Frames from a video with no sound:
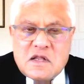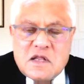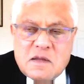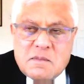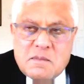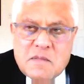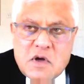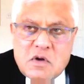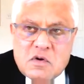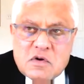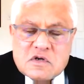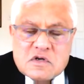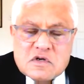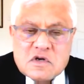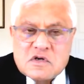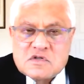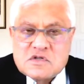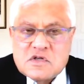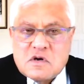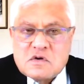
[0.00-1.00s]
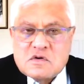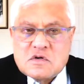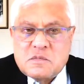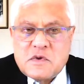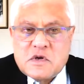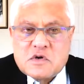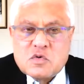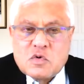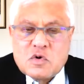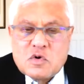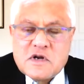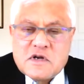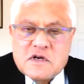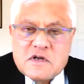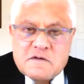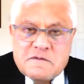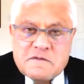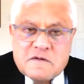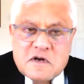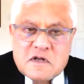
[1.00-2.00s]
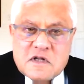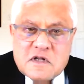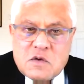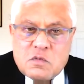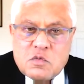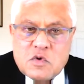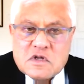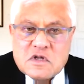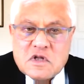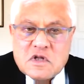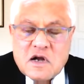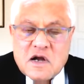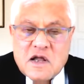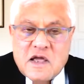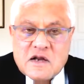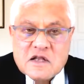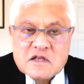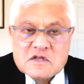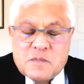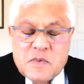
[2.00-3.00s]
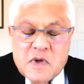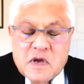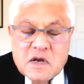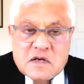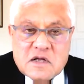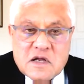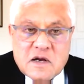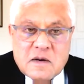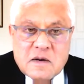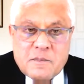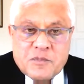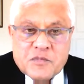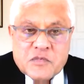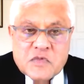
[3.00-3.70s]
the amount turns out to be totally different than what the client expected,